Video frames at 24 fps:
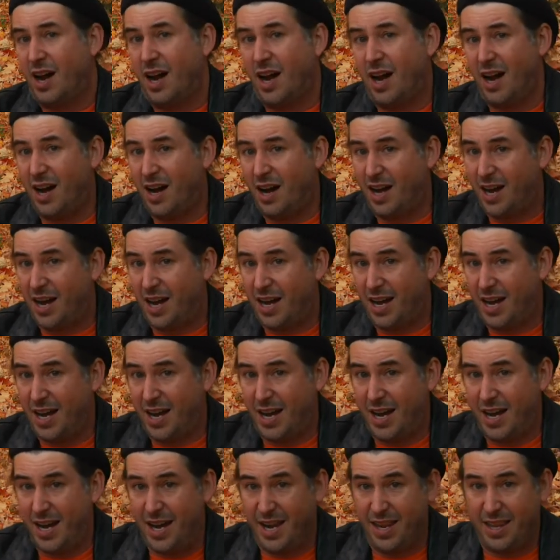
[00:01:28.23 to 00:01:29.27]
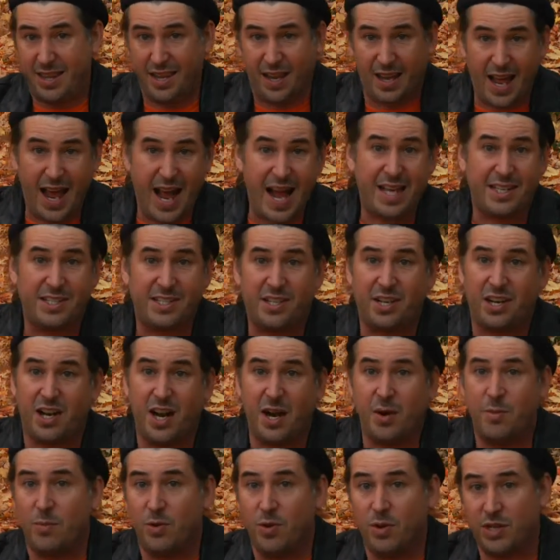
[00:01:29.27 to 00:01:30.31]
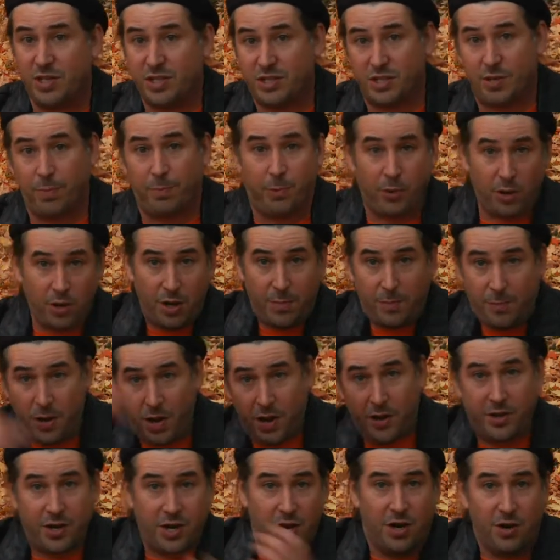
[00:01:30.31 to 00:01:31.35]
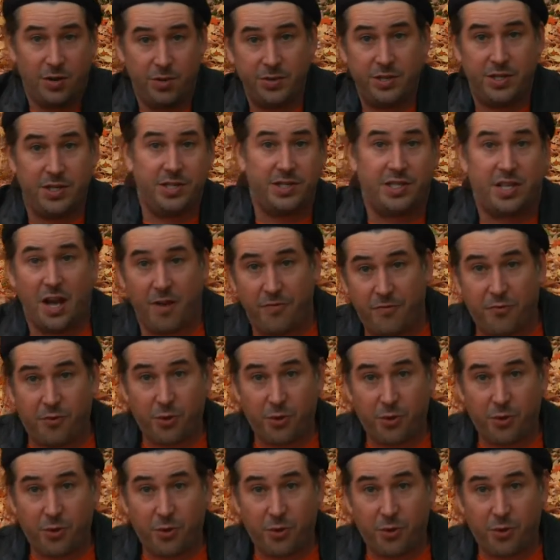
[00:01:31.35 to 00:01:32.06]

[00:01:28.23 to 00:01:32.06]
The last time was to pull up all the cones and stuff,